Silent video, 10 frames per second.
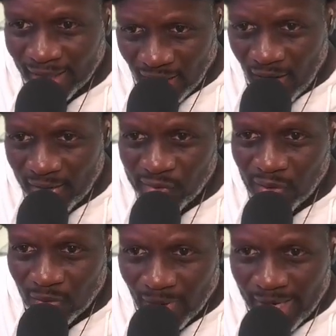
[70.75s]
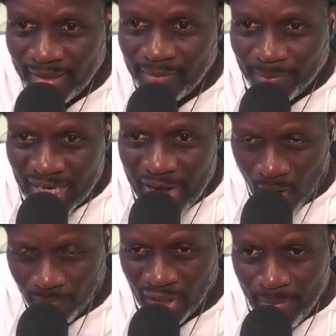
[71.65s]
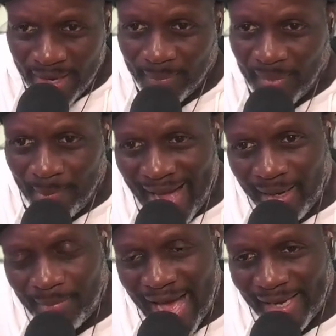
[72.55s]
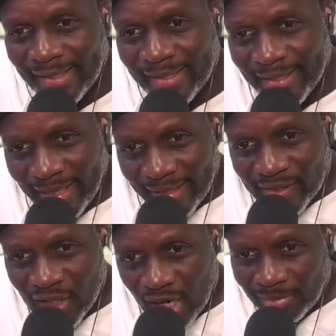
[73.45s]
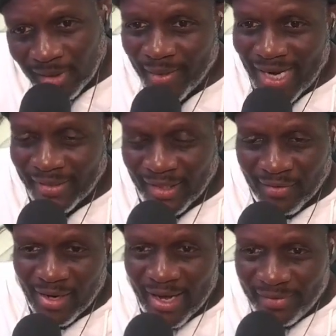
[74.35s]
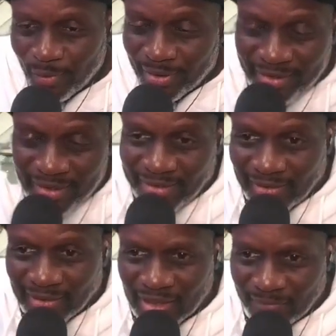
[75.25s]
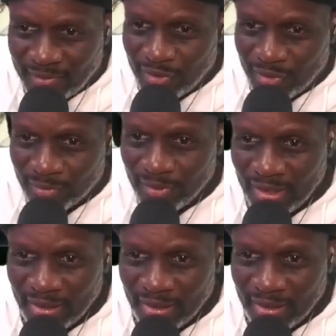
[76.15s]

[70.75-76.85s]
Car is still running, but I know I'm going to pick up the backpack and start blowing out the garage. One of the things I love to do.